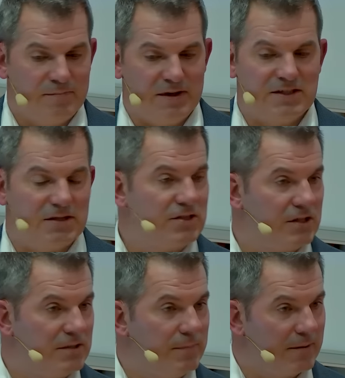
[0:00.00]
but it's not
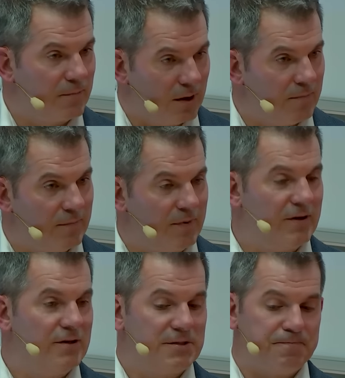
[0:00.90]
such a big problem
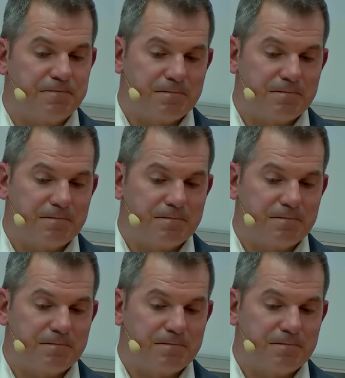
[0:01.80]
because